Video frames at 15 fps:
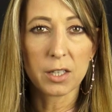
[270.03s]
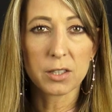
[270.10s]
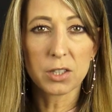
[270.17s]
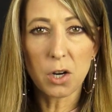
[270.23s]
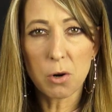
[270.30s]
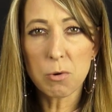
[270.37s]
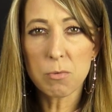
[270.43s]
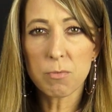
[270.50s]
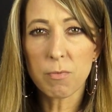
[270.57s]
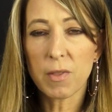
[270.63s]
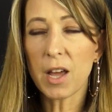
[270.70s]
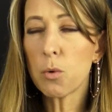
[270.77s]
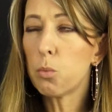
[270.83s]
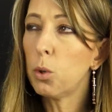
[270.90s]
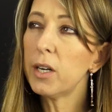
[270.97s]
So
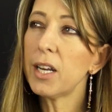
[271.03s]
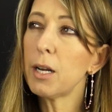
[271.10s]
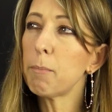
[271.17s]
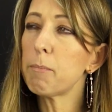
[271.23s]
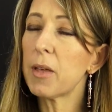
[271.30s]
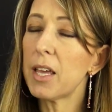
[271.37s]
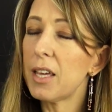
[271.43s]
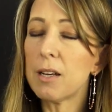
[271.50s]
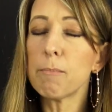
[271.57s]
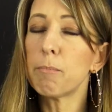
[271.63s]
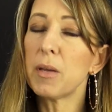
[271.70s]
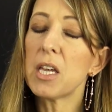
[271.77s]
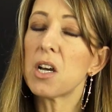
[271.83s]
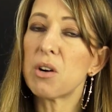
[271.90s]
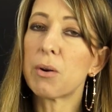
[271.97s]
then wouldn't it
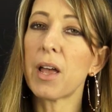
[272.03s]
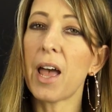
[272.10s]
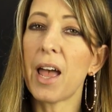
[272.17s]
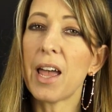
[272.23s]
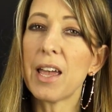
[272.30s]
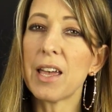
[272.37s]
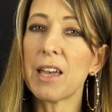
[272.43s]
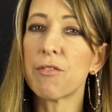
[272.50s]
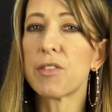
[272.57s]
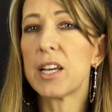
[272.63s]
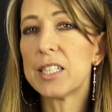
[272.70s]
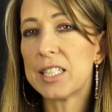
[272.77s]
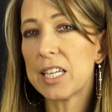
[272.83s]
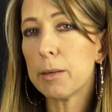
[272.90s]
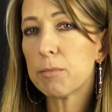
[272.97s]
be okay if
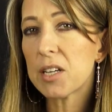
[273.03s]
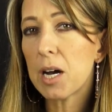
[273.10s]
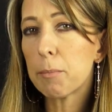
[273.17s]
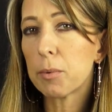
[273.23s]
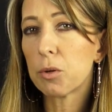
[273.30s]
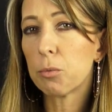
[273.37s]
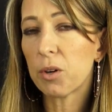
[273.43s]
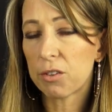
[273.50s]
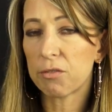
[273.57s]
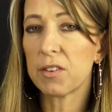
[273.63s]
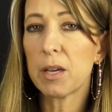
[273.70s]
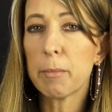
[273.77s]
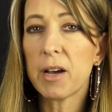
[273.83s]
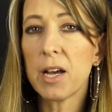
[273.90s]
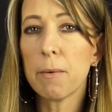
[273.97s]
they teamed up with
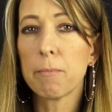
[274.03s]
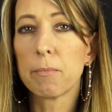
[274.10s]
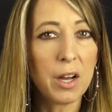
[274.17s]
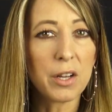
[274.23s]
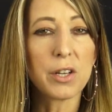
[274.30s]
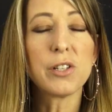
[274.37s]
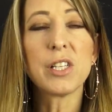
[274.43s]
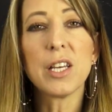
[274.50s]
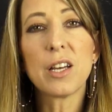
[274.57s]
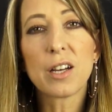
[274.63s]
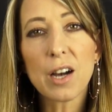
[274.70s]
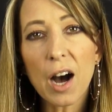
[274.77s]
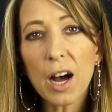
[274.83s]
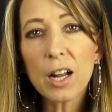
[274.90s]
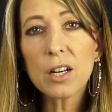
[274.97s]
FEMA? You see,
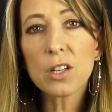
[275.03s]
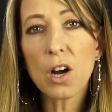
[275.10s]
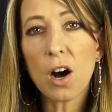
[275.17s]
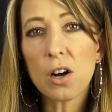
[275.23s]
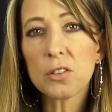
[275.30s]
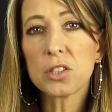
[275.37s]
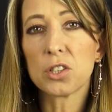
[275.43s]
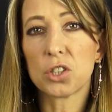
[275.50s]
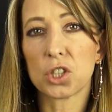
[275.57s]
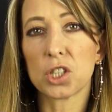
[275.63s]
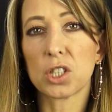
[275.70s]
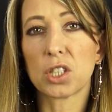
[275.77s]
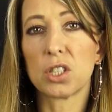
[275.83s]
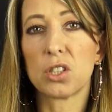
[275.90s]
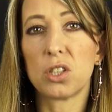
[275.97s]
God calls the
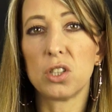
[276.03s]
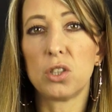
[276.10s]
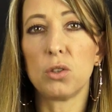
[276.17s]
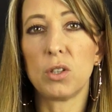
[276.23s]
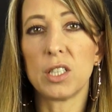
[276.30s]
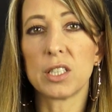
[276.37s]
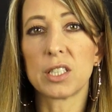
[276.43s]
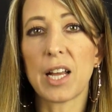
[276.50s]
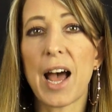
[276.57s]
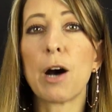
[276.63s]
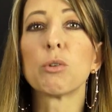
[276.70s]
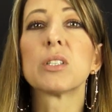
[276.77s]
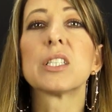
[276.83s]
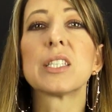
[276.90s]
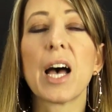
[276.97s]
churches to do this
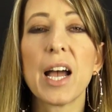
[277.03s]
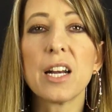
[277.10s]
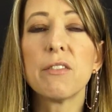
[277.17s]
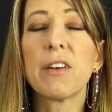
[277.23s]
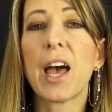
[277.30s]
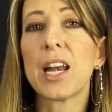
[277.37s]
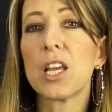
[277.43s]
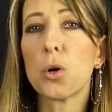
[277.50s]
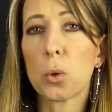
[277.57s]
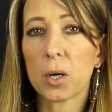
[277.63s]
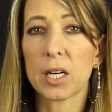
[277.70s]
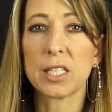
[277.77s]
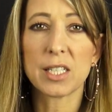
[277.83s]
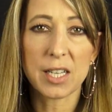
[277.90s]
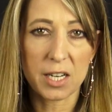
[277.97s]
outside of any
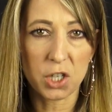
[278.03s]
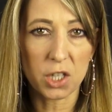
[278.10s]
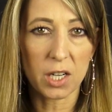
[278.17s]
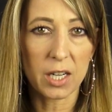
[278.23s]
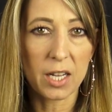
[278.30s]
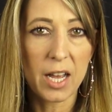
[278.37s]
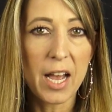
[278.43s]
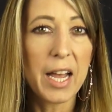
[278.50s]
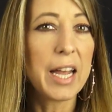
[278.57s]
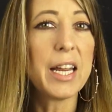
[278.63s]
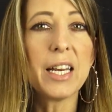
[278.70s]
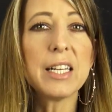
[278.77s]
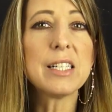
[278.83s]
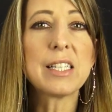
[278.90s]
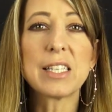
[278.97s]
organization.
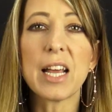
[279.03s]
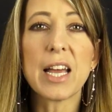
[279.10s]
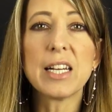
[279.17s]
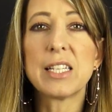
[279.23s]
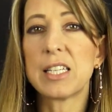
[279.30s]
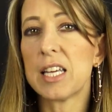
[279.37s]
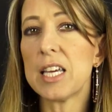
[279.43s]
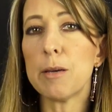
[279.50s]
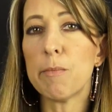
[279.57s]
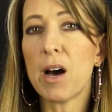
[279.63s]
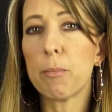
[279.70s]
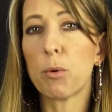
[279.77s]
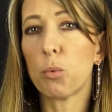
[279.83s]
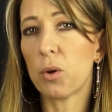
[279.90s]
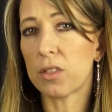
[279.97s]
He didn't say team
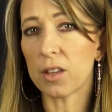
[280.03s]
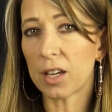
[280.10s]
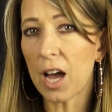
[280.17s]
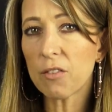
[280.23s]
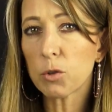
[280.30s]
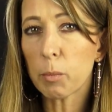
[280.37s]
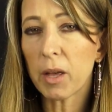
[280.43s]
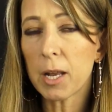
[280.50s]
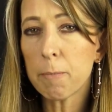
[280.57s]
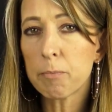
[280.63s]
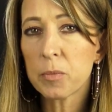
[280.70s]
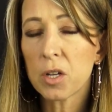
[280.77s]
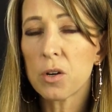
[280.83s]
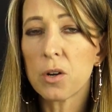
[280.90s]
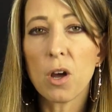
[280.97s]
up with the government.
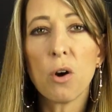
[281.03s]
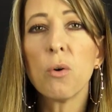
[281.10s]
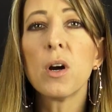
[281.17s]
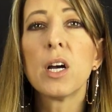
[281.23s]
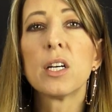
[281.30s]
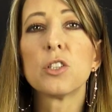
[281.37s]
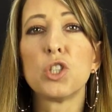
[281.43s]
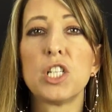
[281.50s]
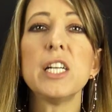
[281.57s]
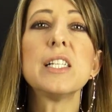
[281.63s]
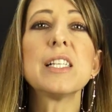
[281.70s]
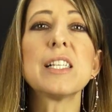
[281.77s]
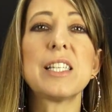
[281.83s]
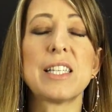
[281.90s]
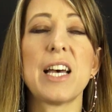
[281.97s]
No,
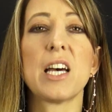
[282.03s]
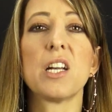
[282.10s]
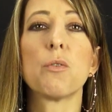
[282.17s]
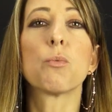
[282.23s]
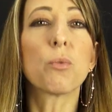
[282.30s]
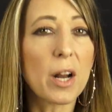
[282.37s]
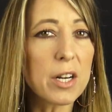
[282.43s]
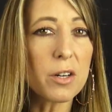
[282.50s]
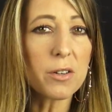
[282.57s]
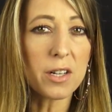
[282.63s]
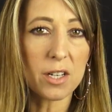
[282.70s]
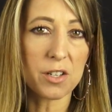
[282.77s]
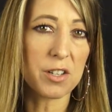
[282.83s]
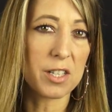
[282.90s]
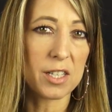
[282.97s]
Jesus said, render
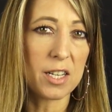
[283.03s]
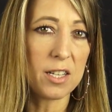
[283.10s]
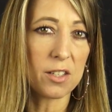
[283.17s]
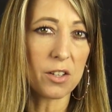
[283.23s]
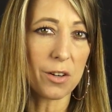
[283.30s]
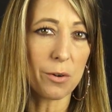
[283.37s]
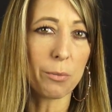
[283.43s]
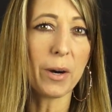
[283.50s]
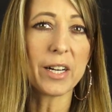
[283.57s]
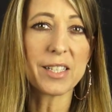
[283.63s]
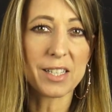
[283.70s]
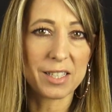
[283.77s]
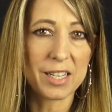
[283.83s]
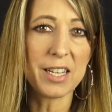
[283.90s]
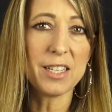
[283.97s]
unto Caesar what
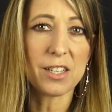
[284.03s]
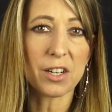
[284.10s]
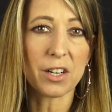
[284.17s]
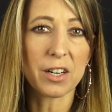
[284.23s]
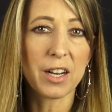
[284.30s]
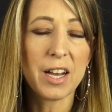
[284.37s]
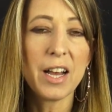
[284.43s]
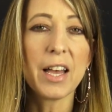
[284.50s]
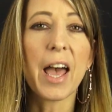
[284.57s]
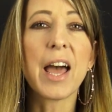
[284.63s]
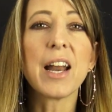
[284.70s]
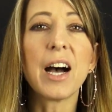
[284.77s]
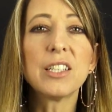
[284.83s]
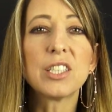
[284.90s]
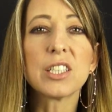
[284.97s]
is Caesar
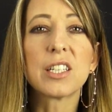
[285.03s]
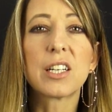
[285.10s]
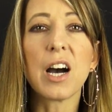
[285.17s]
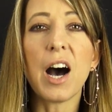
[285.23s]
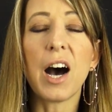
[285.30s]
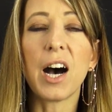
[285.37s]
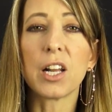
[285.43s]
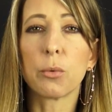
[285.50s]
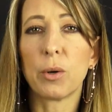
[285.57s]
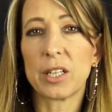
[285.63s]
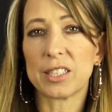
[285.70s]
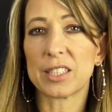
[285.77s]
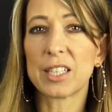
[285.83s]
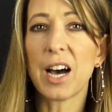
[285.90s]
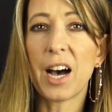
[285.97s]
and unto God what
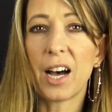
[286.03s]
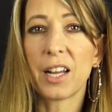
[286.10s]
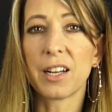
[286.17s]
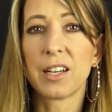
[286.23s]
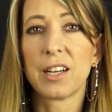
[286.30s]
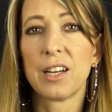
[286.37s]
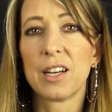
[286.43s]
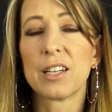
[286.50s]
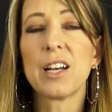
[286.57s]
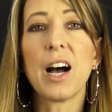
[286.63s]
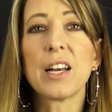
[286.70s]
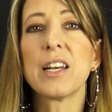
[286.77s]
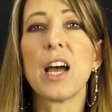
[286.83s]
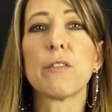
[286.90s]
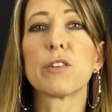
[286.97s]
is God.
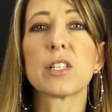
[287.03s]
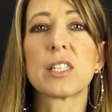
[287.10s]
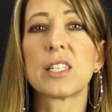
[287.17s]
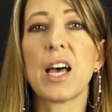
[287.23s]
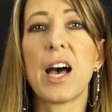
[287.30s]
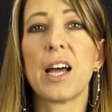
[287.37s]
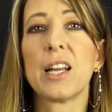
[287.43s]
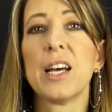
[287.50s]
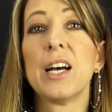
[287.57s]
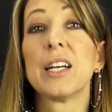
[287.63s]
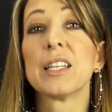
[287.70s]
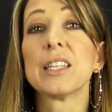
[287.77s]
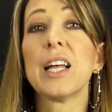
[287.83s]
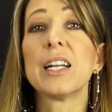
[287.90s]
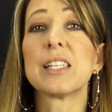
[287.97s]
God never said,
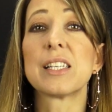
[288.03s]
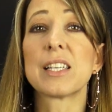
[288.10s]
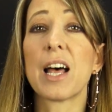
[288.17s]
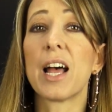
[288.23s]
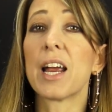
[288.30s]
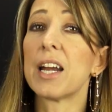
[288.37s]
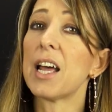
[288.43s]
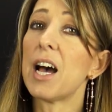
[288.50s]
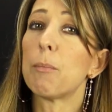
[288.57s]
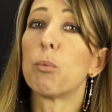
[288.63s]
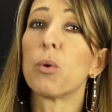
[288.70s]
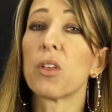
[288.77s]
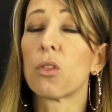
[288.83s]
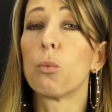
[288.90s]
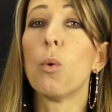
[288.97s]
let's sign up
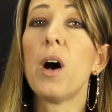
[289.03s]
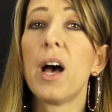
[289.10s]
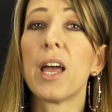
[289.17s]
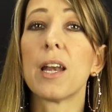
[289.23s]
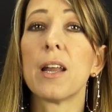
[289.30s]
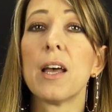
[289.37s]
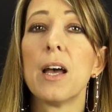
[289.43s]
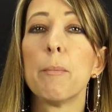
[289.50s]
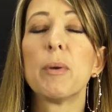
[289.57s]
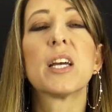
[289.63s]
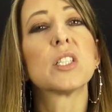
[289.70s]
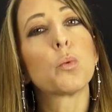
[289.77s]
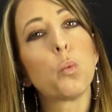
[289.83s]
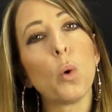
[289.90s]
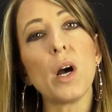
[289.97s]
with one,
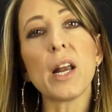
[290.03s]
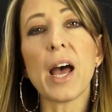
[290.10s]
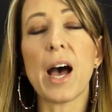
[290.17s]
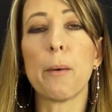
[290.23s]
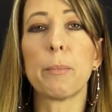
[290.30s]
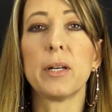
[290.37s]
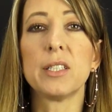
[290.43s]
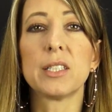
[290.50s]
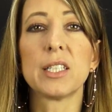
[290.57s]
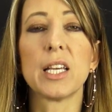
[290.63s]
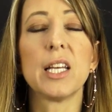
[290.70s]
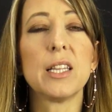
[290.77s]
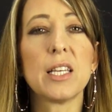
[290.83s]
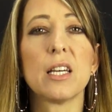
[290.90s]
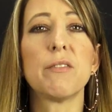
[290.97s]
because what happens
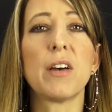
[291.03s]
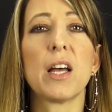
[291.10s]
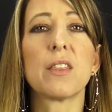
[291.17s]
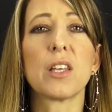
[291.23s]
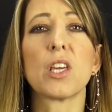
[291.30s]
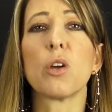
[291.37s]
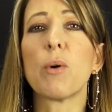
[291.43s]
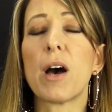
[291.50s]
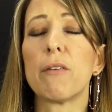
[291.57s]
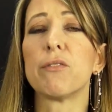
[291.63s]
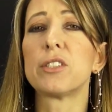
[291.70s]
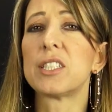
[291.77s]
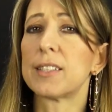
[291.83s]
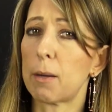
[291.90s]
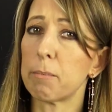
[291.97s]
in the event that you
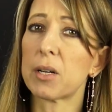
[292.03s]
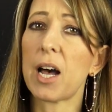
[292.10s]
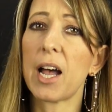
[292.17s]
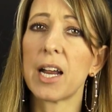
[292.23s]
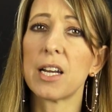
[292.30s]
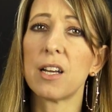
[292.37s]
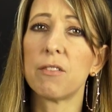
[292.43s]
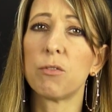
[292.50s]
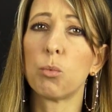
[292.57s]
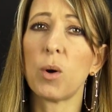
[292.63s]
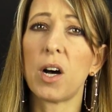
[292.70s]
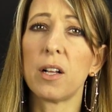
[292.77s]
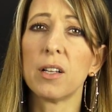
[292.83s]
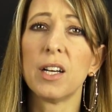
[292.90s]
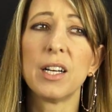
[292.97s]
have some kind of,
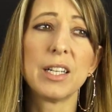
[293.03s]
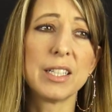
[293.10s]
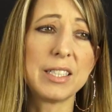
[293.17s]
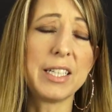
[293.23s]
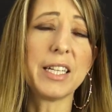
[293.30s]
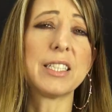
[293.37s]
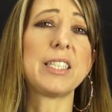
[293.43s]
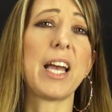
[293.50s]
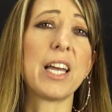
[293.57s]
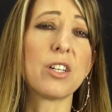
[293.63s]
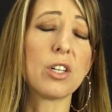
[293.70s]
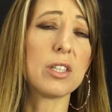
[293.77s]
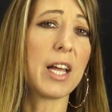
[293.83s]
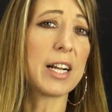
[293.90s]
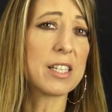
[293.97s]
well,
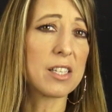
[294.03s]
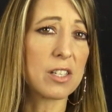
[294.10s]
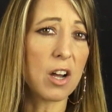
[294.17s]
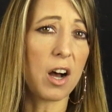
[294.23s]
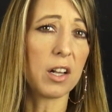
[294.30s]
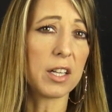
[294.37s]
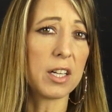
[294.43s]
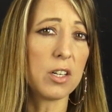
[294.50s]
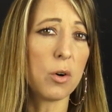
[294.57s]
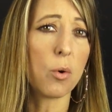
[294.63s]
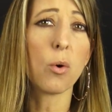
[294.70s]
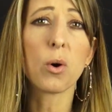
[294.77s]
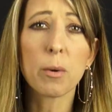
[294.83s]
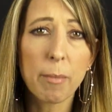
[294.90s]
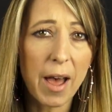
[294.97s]
dictator like Stalin
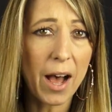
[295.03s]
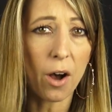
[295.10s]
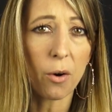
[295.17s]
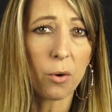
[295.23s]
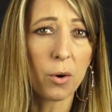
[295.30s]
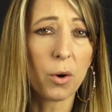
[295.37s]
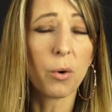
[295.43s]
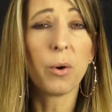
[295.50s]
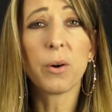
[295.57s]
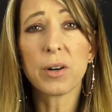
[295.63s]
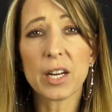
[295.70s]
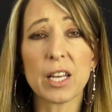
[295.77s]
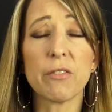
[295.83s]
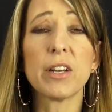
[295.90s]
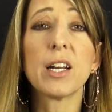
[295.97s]
or Mao, or
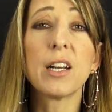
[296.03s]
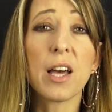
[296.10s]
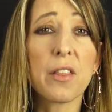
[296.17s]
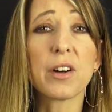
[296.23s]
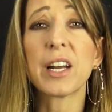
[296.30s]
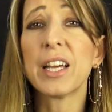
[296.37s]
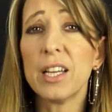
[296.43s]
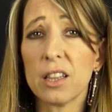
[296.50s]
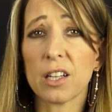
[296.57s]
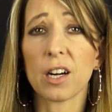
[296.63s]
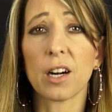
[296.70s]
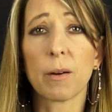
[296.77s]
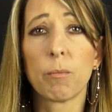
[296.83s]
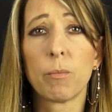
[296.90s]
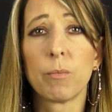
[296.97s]
even another
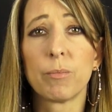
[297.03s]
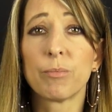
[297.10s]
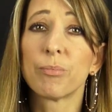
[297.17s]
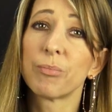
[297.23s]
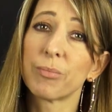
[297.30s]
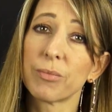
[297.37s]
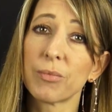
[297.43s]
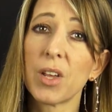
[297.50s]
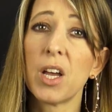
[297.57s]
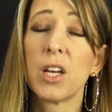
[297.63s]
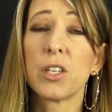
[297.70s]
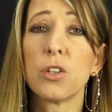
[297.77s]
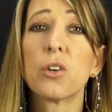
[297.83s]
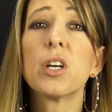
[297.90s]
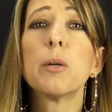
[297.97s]
Hitler?
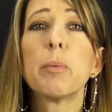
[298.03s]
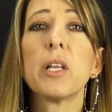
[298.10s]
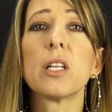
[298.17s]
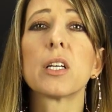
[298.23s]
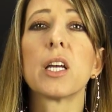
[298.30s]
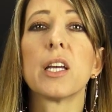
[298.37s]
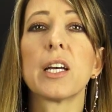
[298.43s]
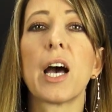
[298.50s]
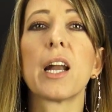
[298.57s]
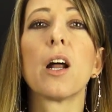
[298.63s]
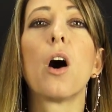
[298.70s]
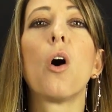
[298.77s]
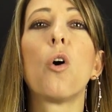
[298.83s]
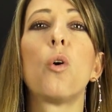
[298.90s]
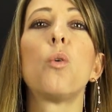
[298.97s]
you could be looking
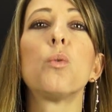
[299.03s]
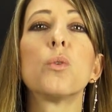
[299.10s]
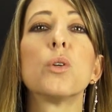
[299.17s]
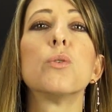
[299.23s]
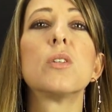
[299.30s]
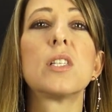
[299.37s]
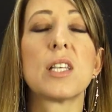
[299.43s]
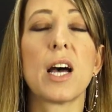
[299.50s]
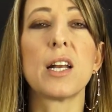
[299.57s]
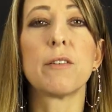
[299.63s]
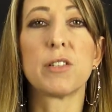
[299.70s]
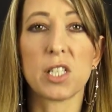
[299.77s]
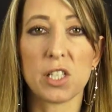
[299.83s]
at a whole new set of